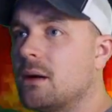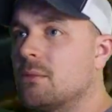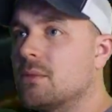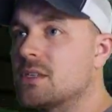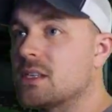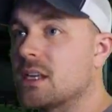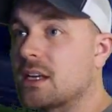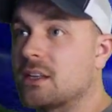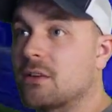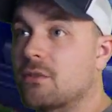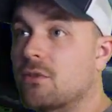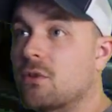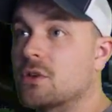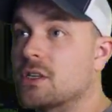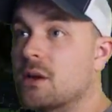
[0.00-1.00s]
This is like the
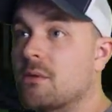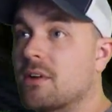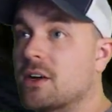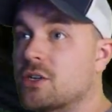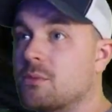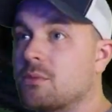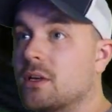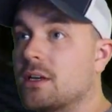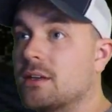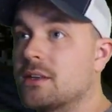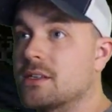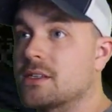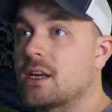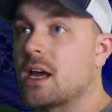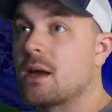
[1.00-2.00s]
first time I've actually played
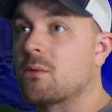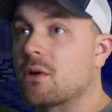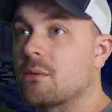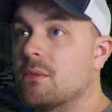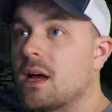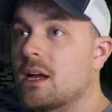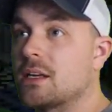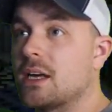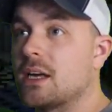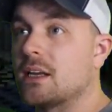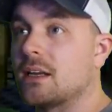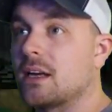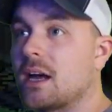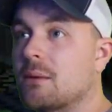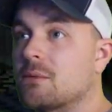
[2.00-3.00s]
this game where I'm not
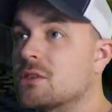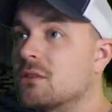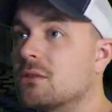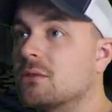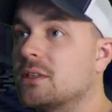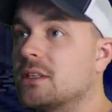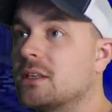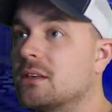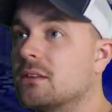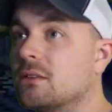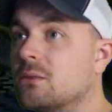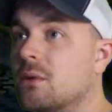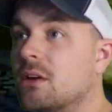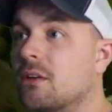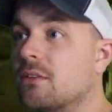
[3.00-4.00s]
getting absolutely
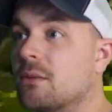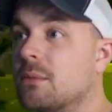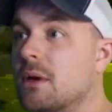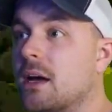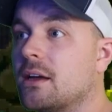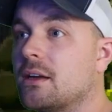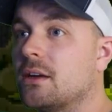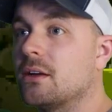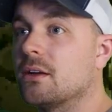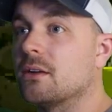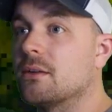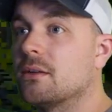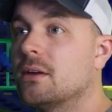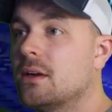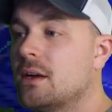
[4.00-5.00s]
killed right off the bat here.
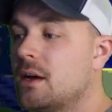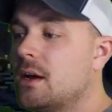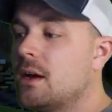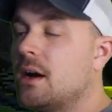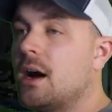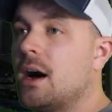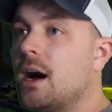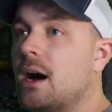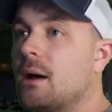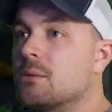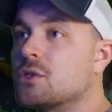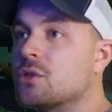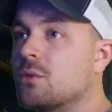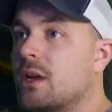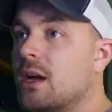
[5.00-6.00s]

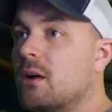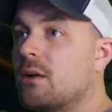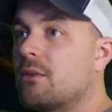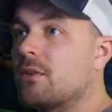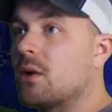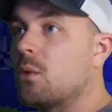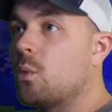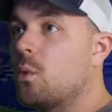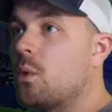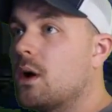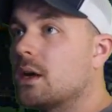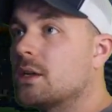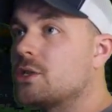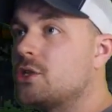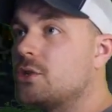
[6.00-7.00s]
So now if I
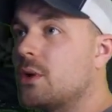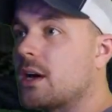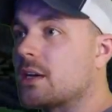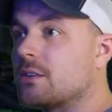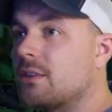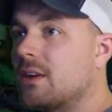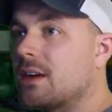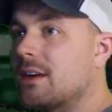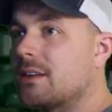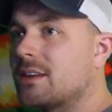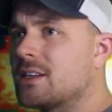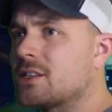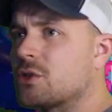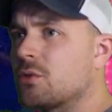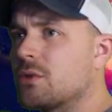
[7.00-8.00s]
want to activate, I
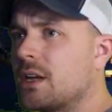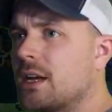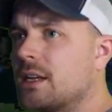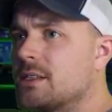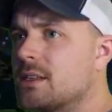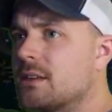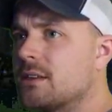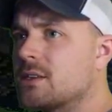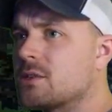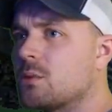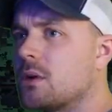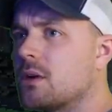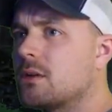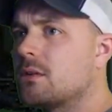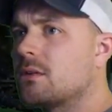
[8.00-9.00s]
think it's grenades in this
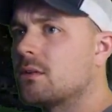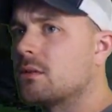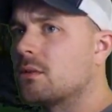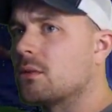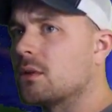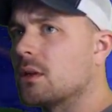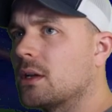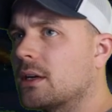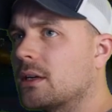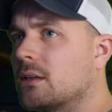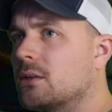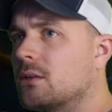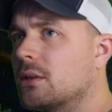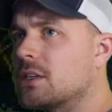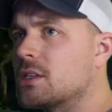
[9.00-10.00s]
one, or like
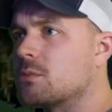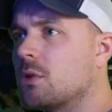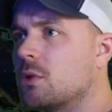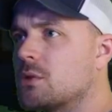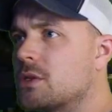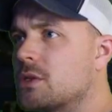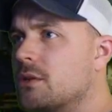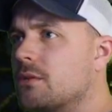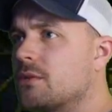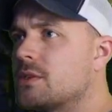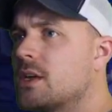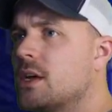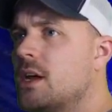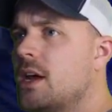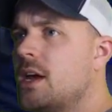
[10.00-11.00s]
little
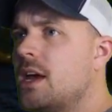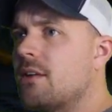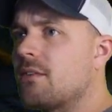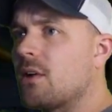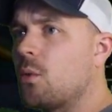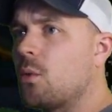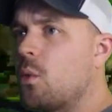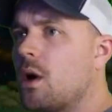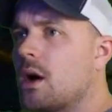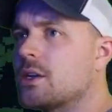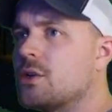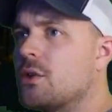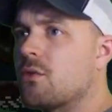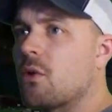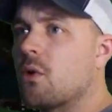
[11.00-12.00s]
explosives. If I want
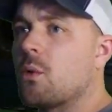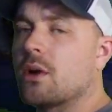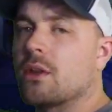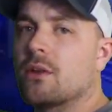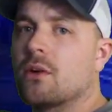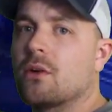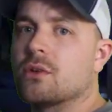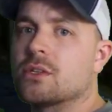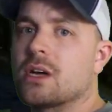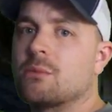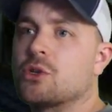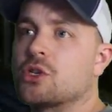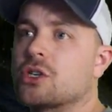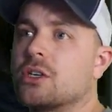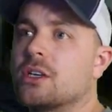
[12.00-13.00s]
to throw one of those,
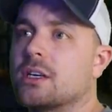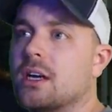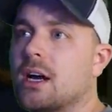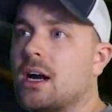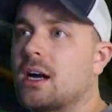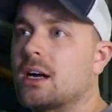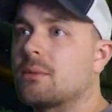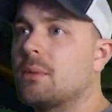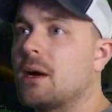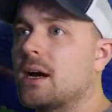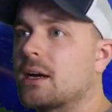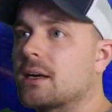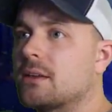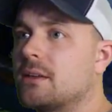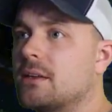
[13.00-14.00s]
I'm just gonna cock
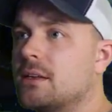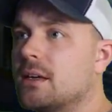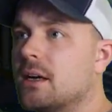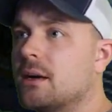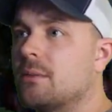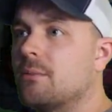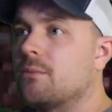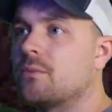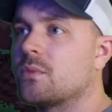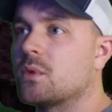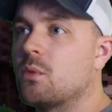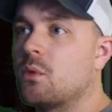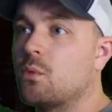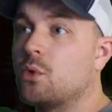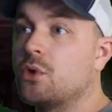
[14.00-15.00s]
back the,
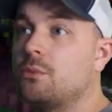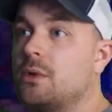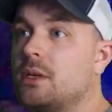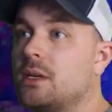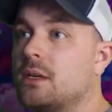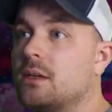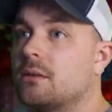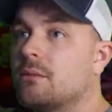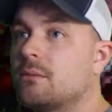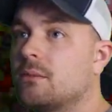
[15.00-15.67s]
what would be